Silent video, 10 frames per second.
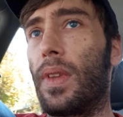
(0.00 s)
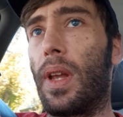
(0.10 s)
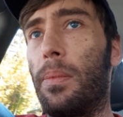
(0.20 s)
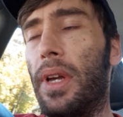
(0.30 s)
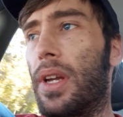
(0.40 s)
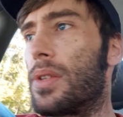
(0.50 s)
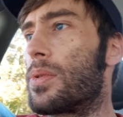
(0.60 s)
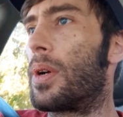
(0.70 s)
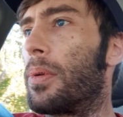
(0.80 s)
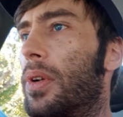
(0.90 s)
a big
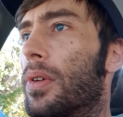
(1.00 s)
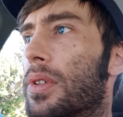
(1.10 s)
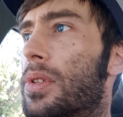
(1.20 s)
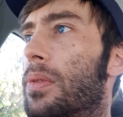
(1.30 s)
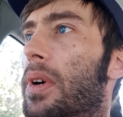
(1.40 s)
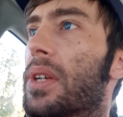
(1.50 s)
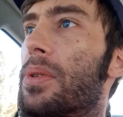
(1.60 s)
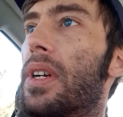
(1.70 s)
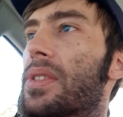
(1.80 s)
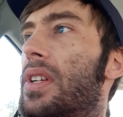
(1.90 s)
contributor to my
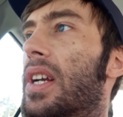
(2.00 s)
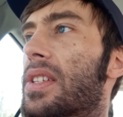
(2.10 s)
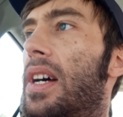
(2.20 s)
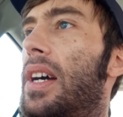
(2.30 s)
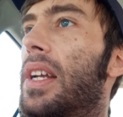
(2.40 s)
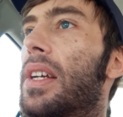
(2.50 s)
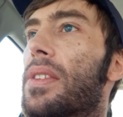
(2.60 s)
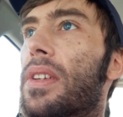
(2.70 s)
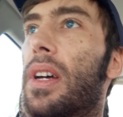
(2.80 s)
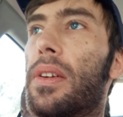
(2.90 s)
stress and anxiety
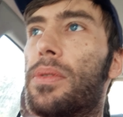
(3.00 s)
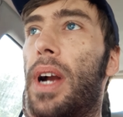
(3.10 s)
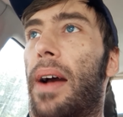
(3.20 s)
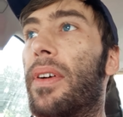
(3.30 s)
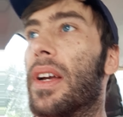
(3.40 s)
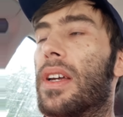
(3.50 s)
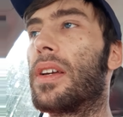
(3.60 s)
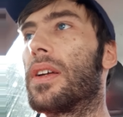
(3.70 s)
is traffic